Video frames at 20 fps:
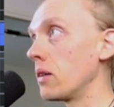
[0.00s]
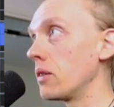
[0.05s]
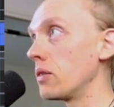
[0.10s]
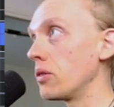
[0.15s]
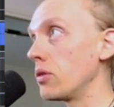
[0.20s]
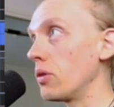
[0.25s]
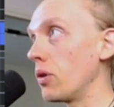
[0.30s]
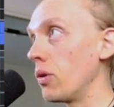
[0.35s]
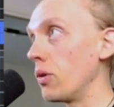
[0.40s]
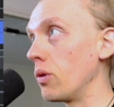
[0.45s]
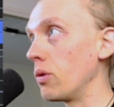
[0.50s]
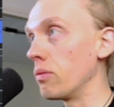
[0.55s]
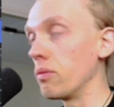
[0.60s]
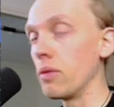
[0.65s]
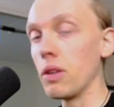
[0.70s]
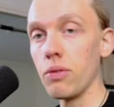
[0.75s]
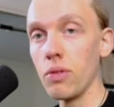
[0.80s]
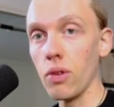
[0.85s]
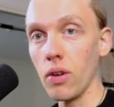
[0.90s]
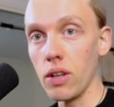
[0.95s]
So
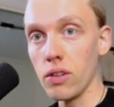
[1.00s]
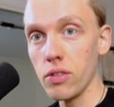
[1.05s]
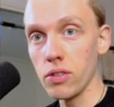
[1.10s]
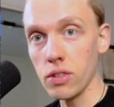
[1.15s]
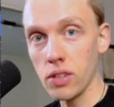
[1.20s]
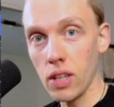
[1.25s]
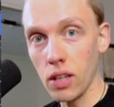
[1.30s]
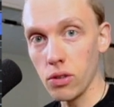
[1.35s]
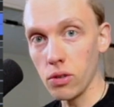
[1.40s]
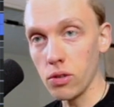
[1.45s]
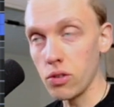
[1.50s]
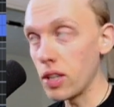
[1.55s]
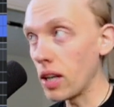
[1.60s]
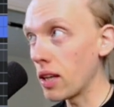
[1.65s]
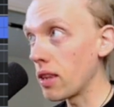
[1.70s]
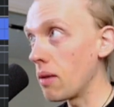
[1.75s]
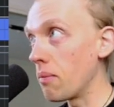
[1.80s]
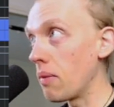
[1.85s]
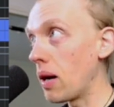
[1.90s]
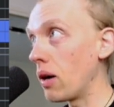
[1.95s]
if you're interested to
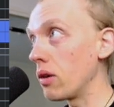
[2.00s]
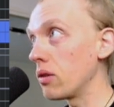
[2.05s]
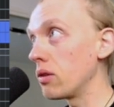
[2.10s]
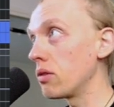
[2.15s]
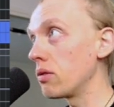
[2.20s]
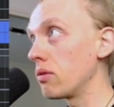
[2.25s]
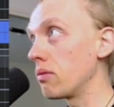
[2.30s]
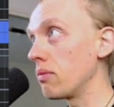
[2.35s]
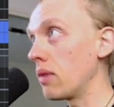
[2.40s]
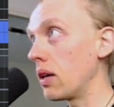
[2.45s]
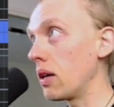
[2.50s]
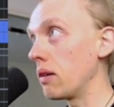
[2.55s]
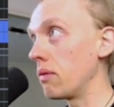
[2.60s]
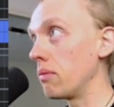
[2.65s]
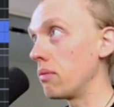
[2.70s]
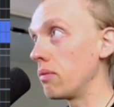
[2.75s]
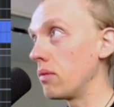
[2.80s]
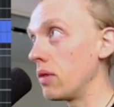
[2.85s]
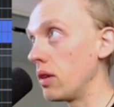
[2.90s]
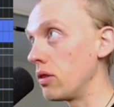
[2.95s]
check them out,
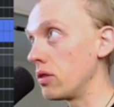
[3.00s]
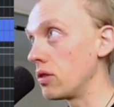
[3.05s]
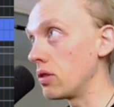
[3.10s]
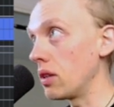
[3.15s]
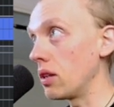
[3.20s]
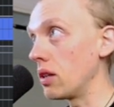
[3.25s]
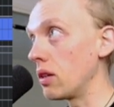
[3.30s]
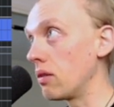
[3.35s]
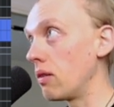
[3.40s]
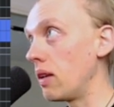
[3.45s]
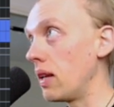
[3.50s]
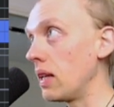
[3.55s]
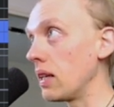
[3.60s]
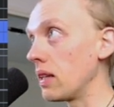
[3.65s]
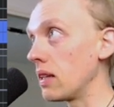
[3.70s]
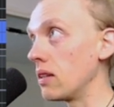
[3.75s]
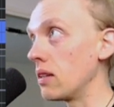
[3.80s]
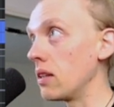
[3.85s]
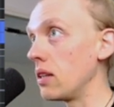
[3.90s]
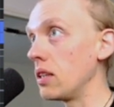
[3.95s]
there's a
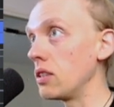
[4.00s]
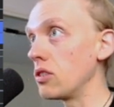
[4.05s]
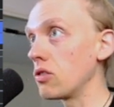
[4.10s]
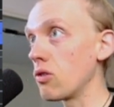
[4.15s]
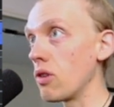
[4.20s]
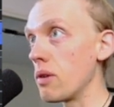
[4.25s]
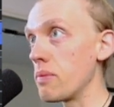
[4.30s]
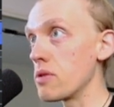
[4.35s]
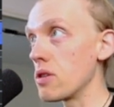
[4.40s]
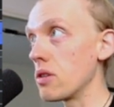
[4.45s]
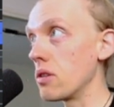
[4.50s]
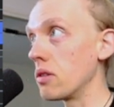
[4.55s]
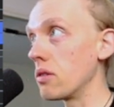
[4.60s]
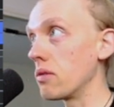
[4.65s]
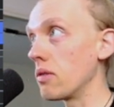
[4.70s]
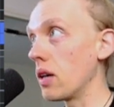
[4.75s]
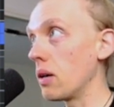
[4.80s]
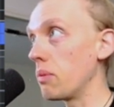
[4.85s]
link in the description.